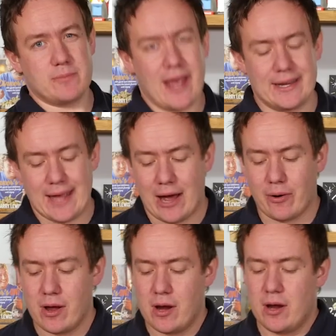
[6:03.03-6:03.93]
but
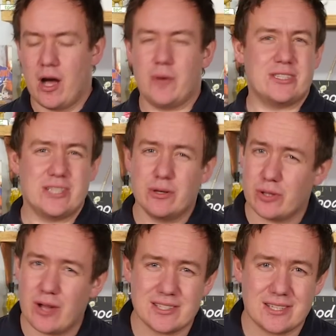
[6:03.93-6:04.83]
anyhow I would still
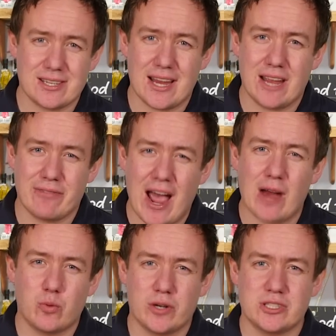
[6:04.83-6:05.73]
do it as I say if I
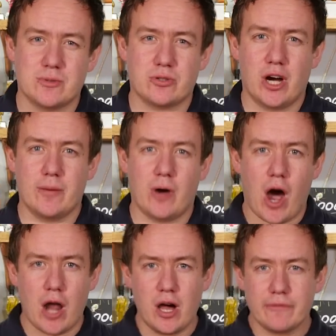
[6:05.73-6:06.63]
had one subscriber
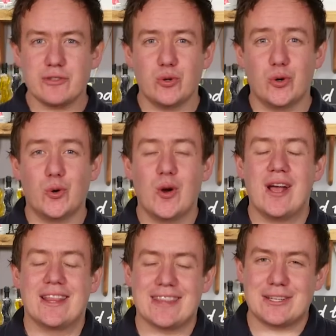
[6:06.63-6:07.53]
I love you all
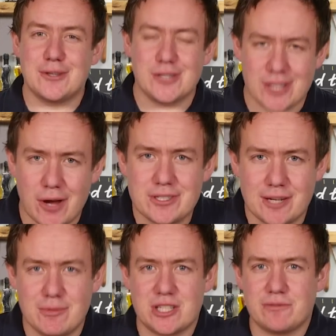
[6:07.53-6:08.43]
Thank you so,
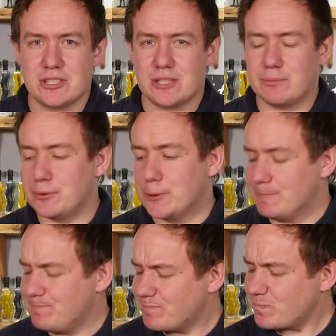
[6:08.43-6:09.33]
so much for the
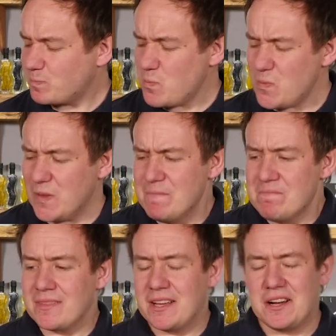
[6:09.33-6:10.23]
support.
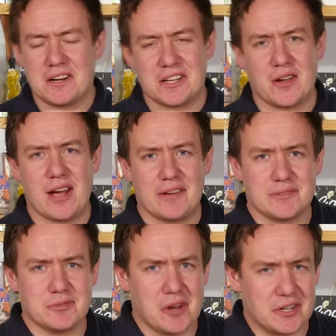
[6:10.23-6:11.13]
I'm gonna go have
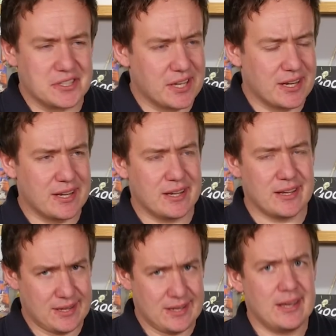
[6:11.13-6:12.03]
some drugs.
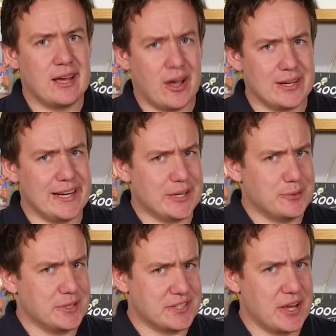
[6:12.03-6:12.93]
Only
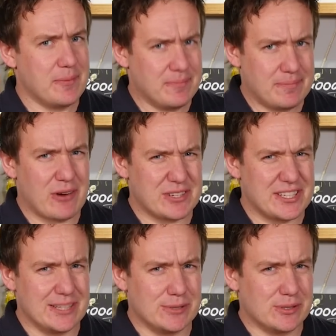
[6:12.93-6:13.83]
legal ones though,
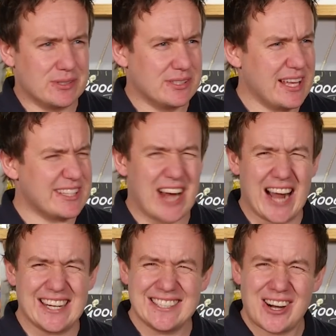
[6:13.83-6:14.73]
paracetamol. Is that
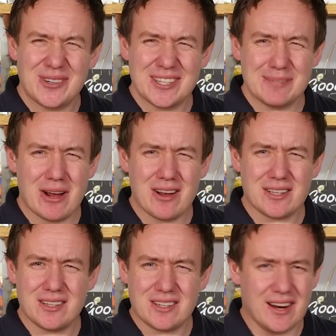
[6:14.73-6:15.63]
Tylenol in
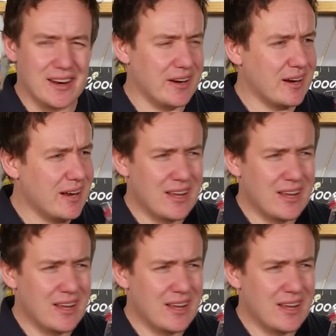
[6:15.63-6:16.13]
America? I don't know.